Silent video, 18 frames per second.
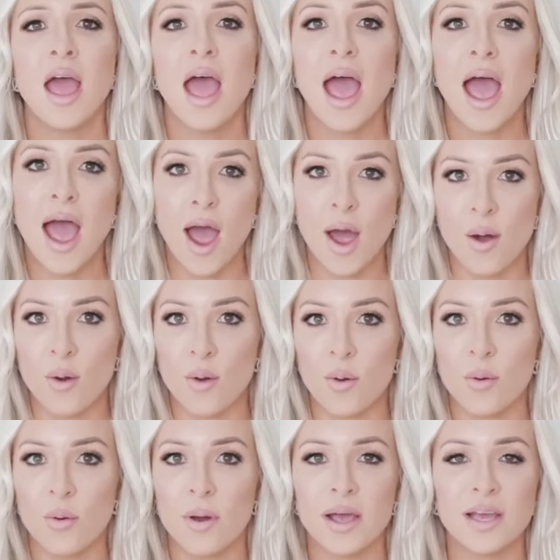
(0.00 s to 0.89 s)

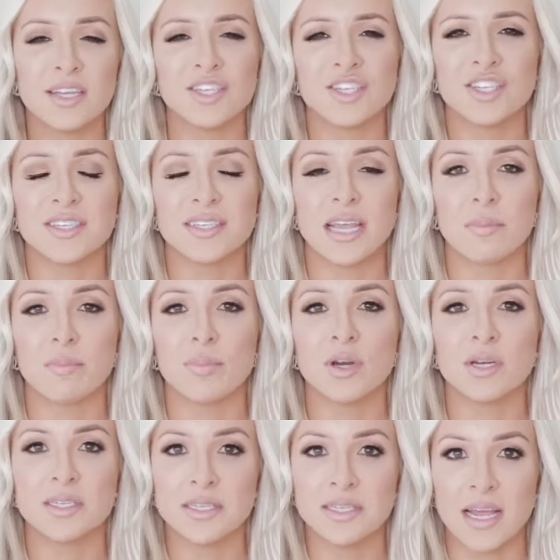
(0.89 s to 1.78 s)
how just like
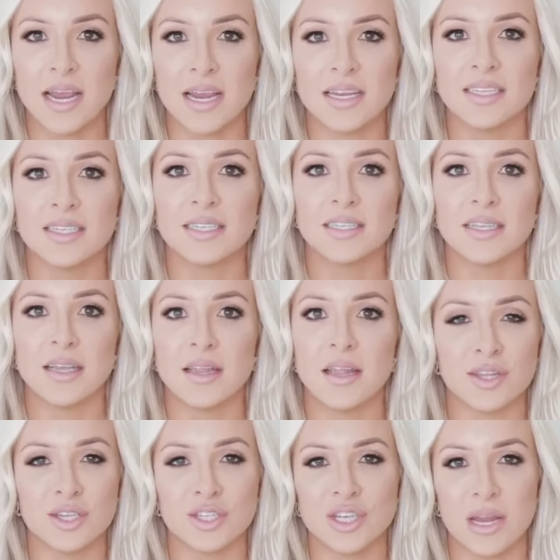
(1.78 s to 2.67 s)
precise
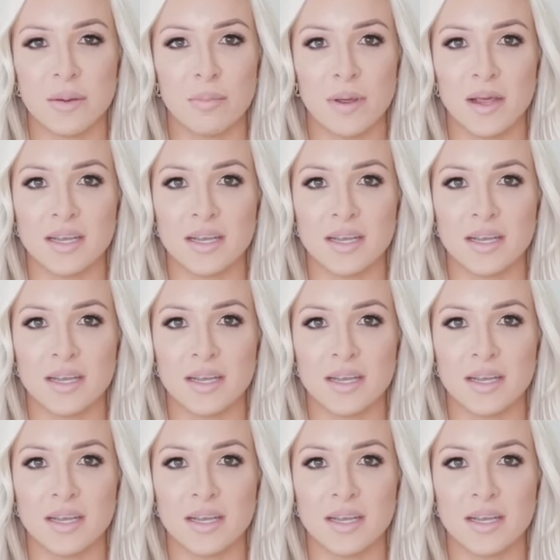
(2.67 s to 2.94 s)
the shape